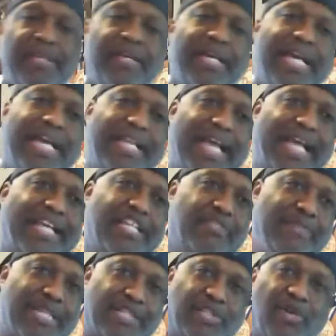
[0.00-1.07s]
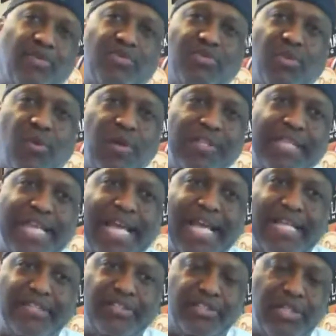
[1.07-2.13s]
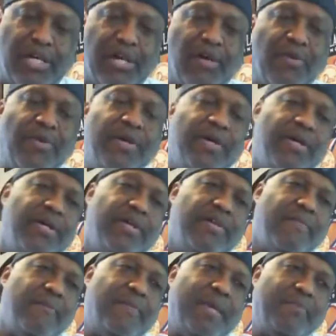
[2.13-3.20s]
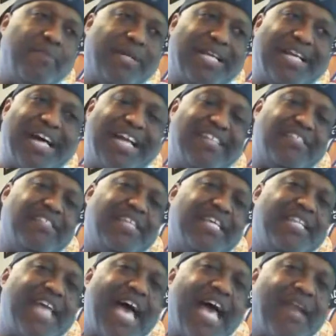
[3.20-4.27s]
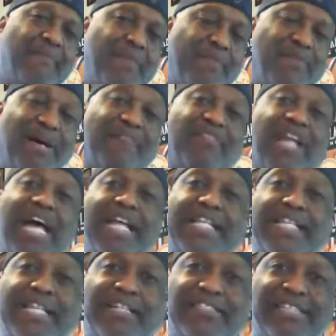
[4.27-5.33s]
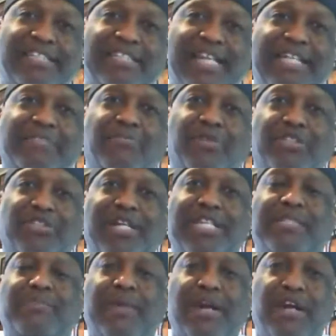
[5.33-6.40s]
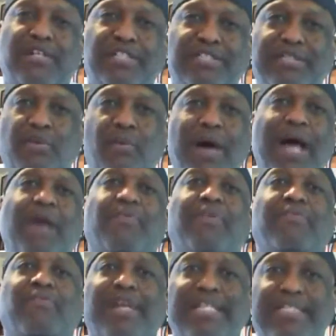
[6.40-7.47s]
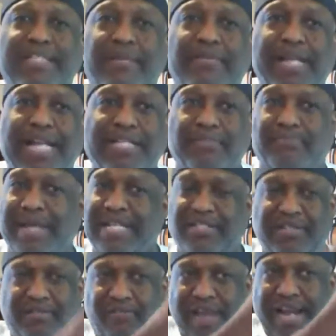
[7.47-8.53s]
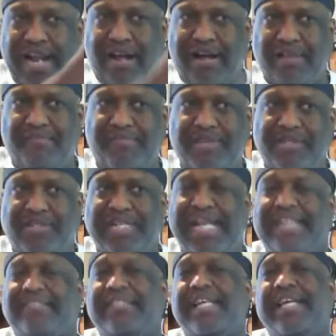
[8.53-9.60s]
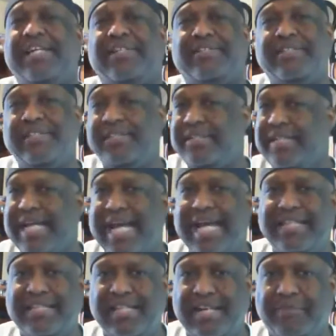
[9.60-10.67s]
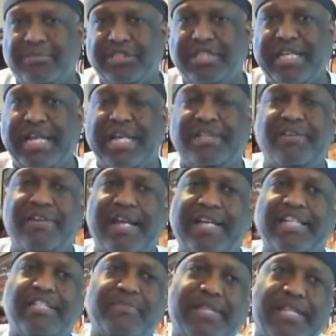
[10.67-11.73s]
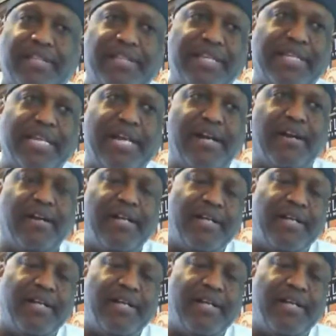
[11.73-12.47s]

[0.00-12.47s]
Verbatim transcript: And that gives me the total score at the end. So people can kind of see that, and people have liked it because they said that's more transparent to see why I would rate something. I just basically rate out how I feel on that scale, add the numbers together, and that gives me the thing there.